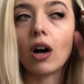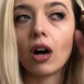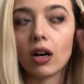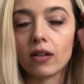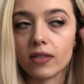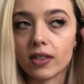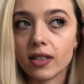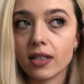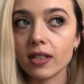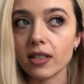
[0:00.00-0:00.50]

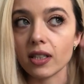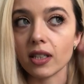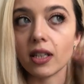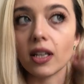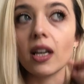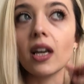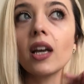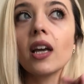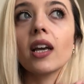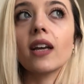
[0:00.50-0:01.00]

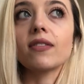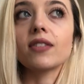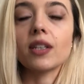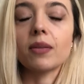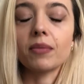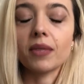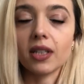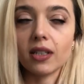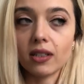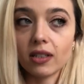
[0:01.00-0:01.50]
Obviously, if
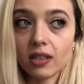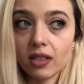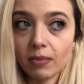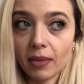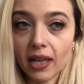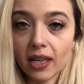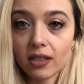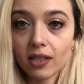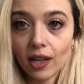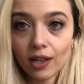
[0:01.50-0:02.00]
something needs
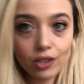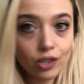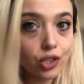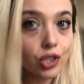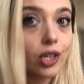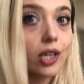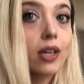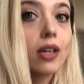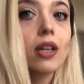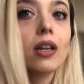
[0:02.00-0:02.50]
my
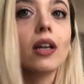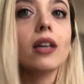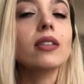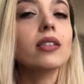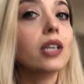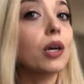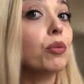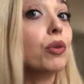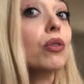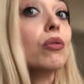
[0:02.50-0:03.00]
attention,
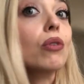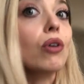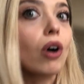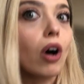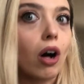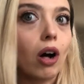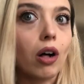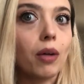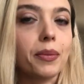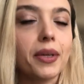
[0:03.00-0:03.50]
someone will
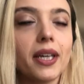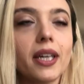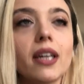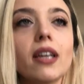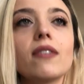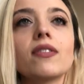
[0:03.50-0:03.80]
call me.